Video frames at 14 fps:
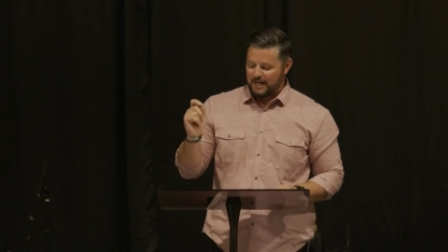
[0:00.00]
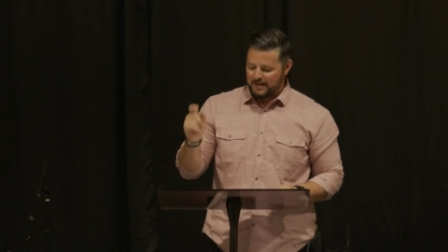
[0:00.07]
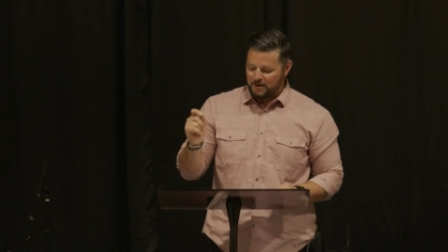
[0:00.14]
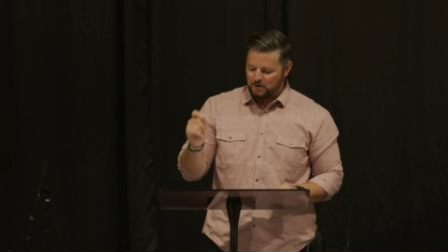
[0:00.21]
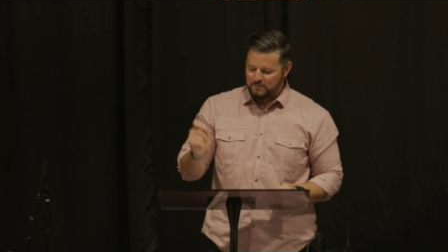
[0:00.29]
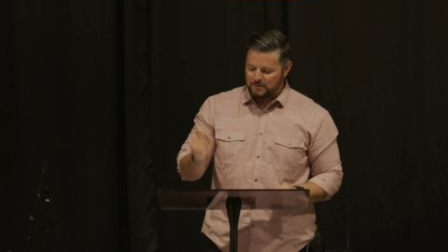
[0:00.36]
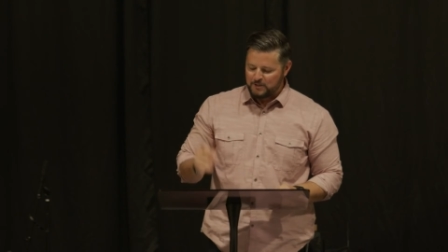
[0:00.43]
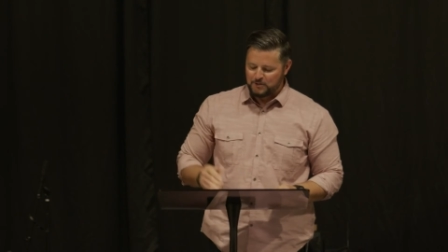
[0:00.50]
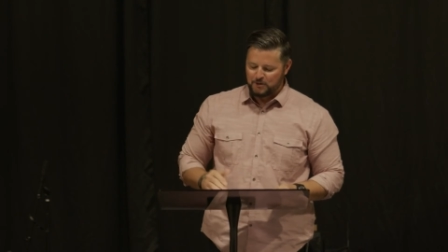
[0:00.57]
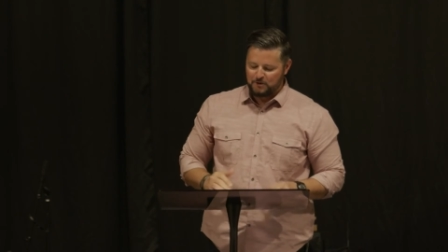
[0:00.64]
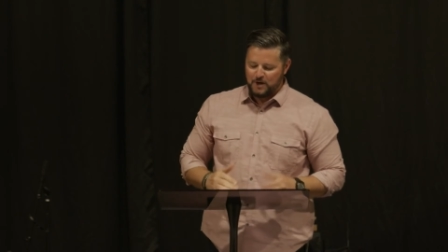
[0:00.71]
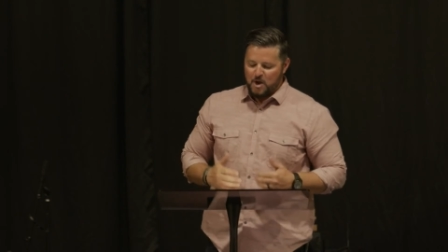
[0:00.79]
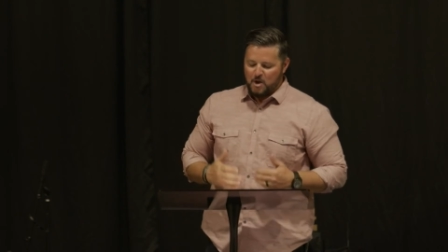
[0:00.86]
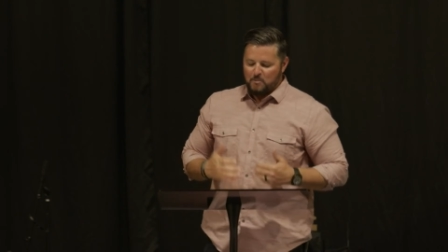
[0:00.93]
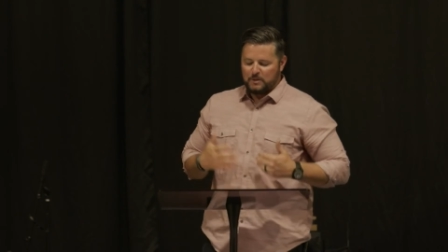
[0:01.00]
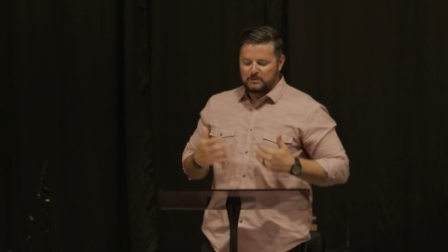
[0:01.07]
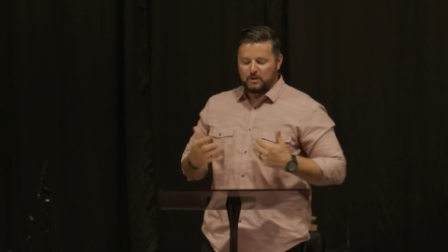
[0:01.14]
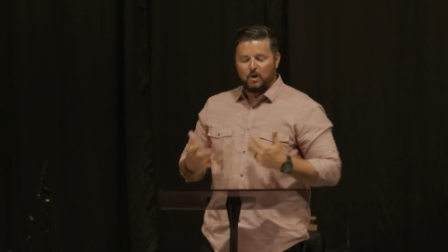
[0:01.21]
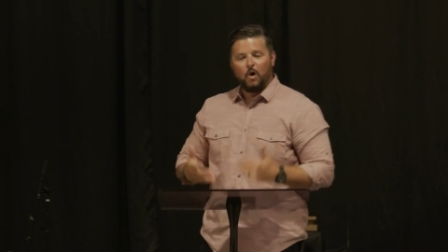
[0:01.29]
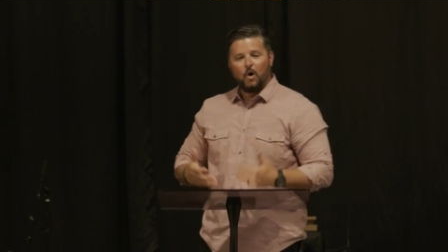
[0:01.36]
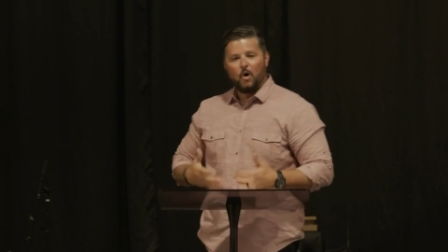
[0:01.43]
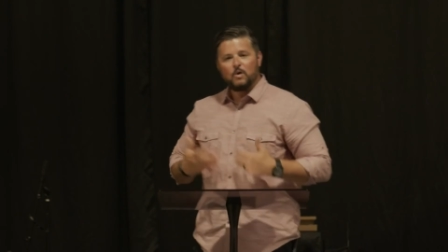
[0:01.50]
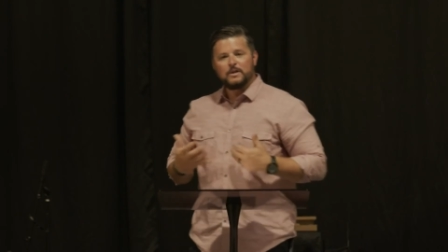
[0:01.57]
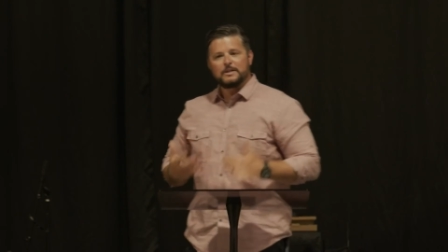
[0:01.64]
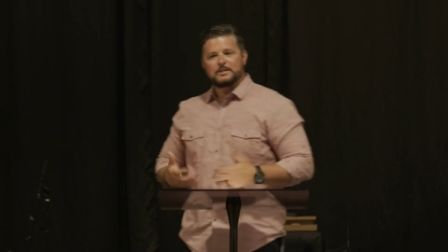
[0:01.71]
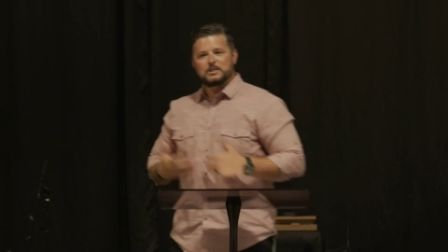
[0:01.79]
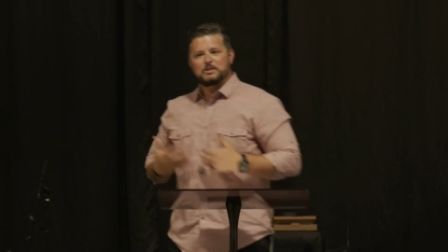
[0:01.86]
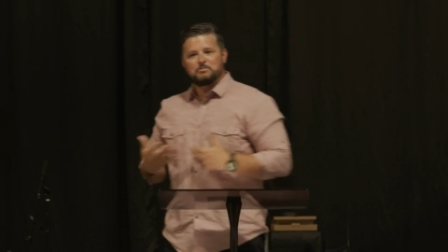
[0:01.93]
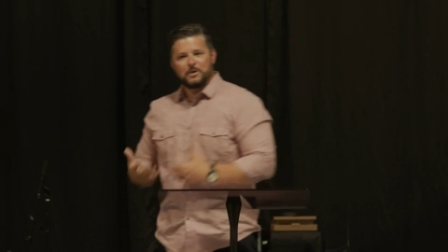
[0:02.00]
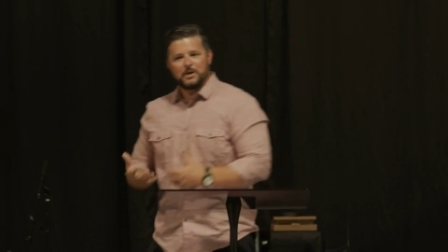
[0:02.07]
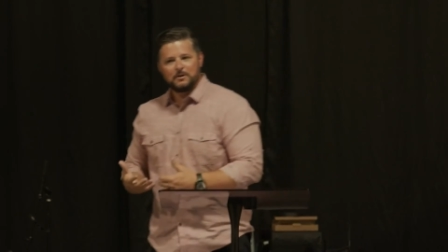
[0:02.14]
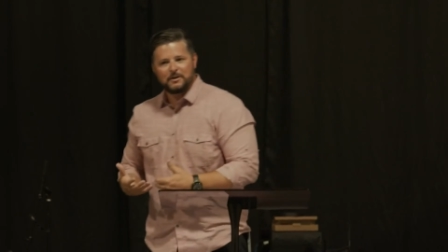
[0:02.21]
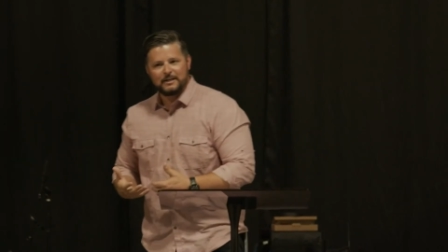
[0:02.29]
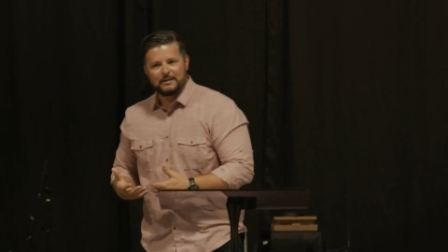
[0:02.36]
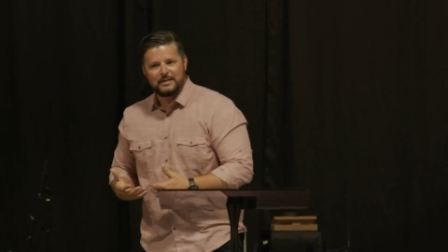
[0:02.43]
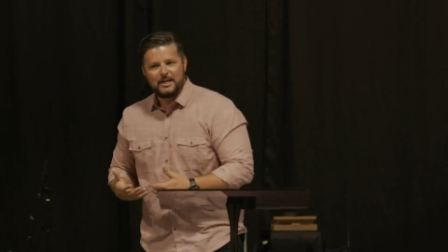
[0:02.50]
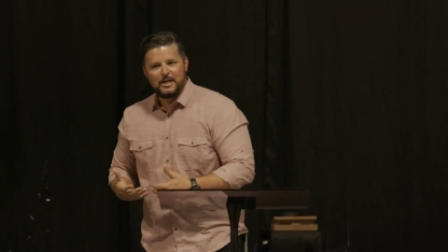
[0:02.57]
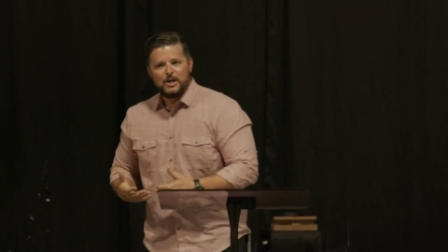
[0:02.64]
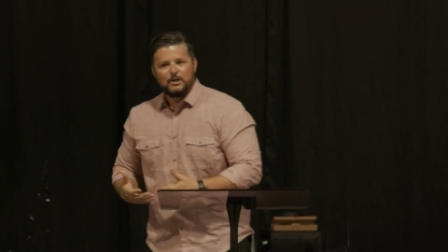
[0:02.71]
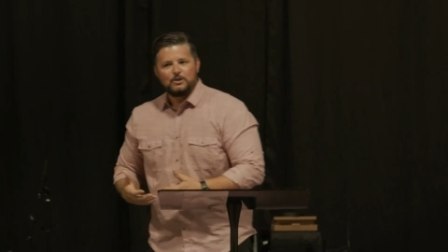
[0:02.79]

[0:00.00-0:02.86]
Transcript: that I know to be true, but the Holy Spirit